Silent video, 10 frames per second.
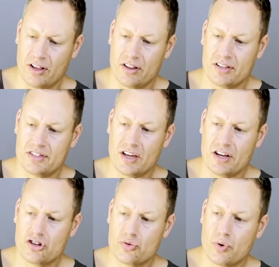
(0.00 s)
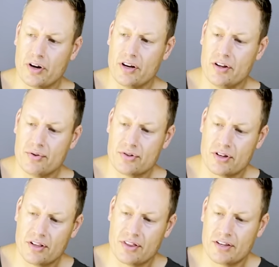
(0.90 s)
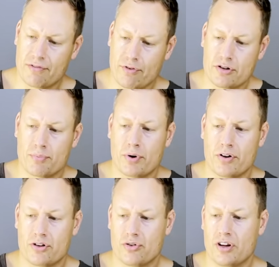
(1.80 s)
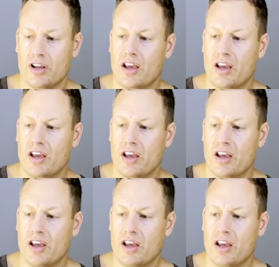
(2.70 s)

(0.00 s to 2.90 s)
Let's say I just wanted to use this first part of the tree.